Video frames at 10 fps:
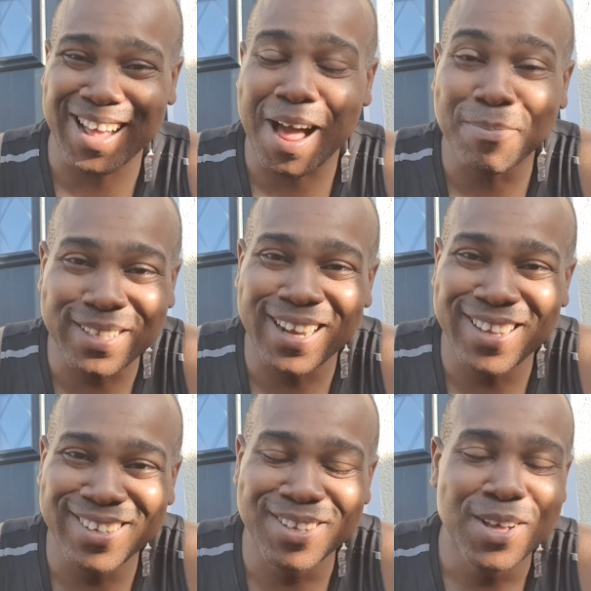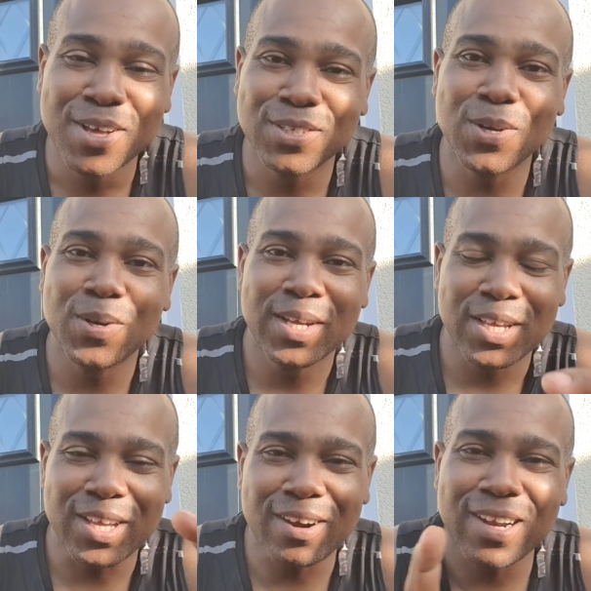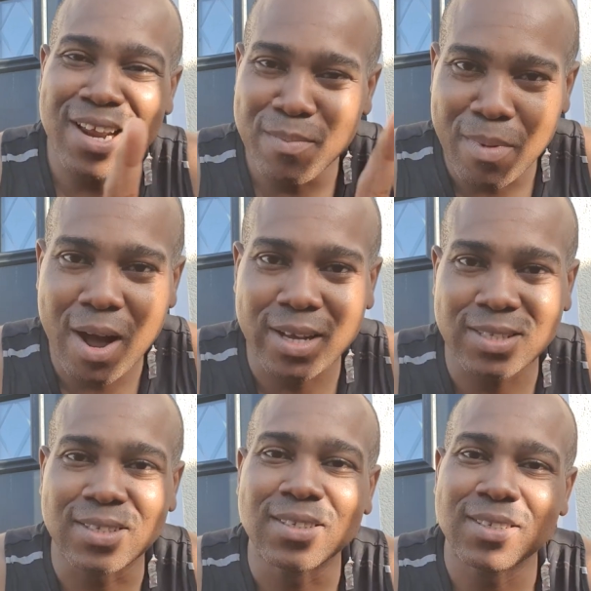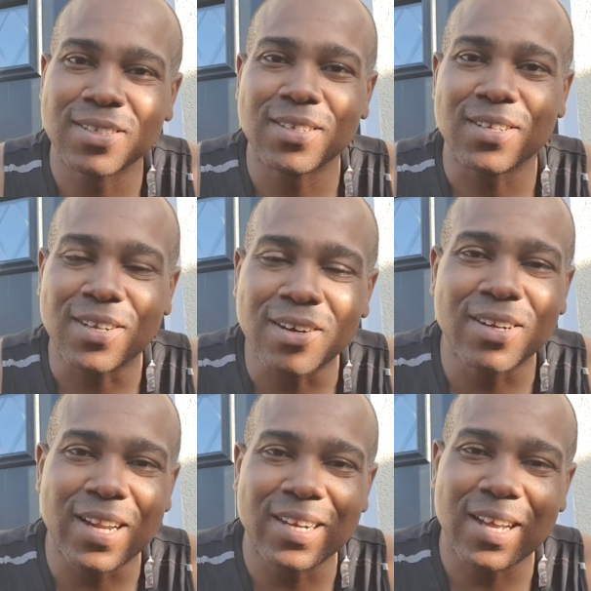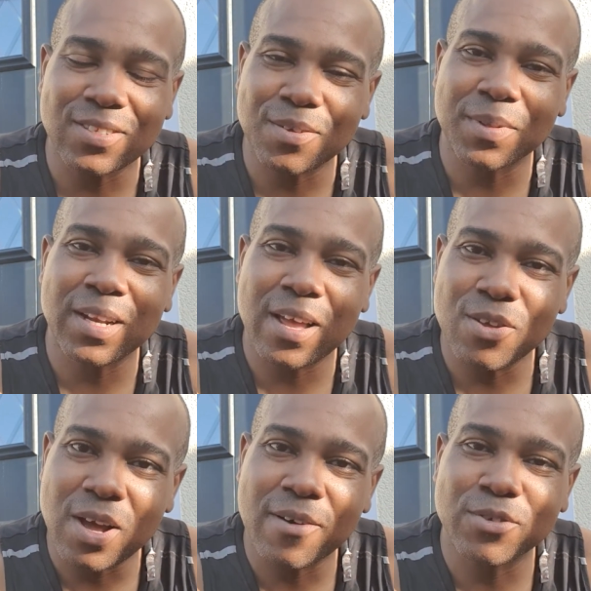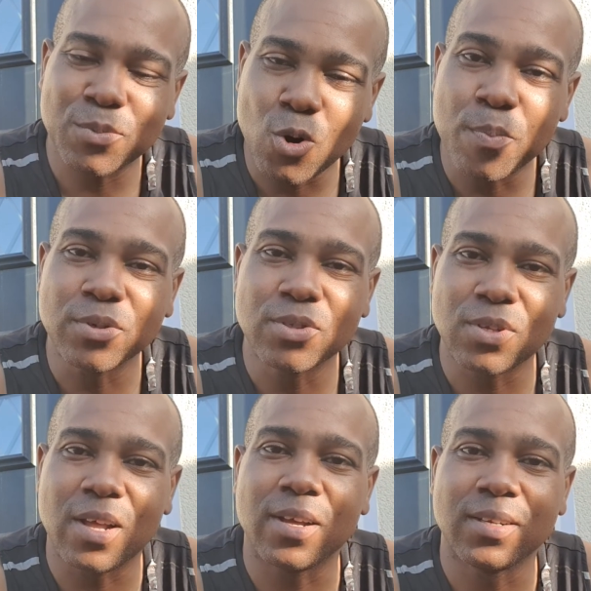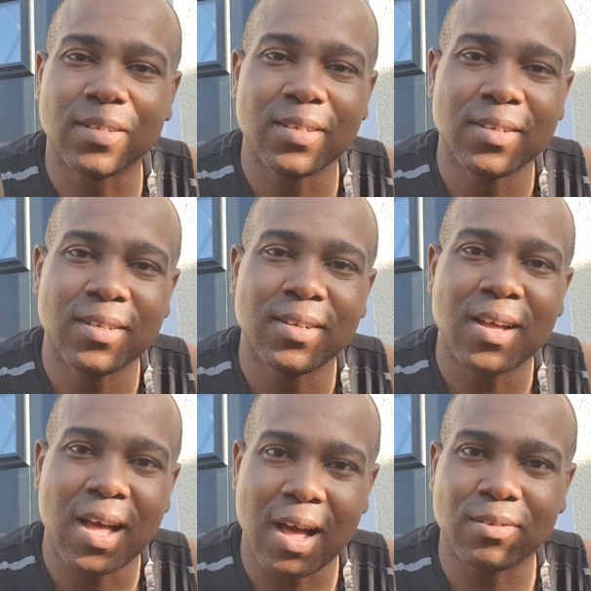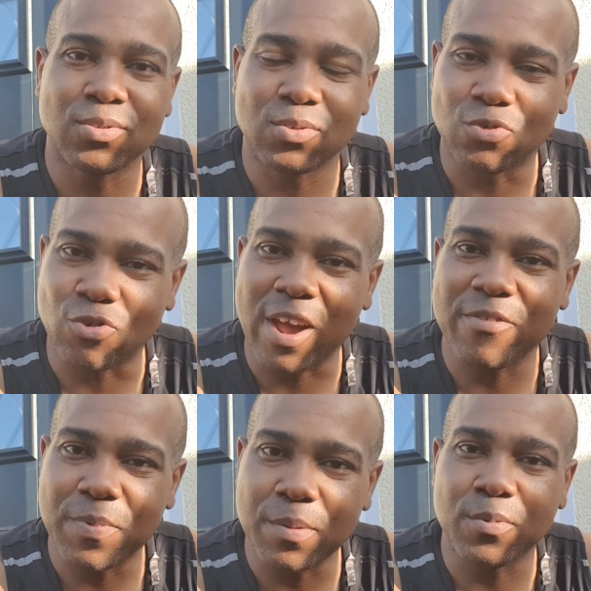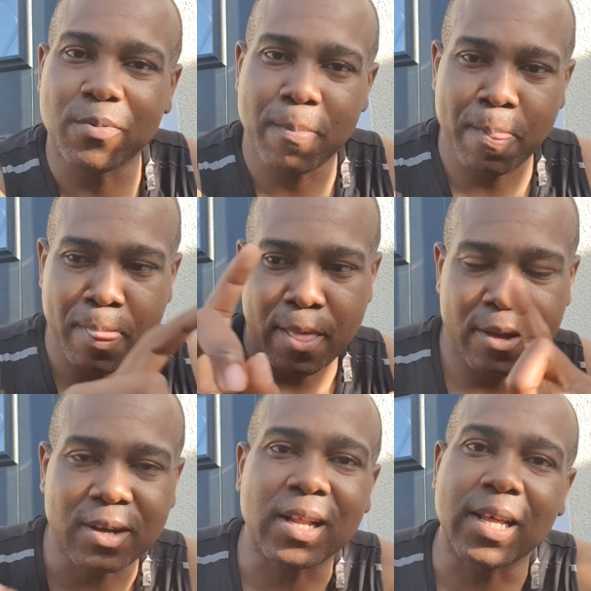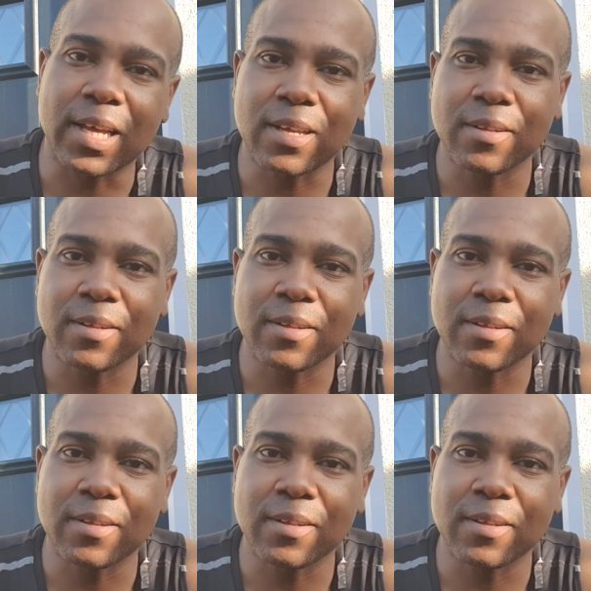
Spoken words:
I'm telling you. So you got to learn marketing. You got to learn. That's something that you have to be open to learn. How to drive people. Click.